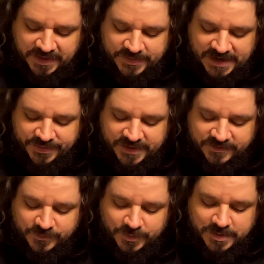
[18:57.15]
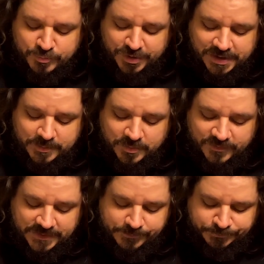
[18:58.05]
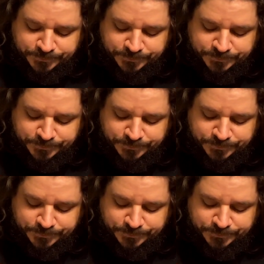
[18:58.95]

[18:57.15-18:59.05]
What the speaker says: that I think is a really brilliant movie.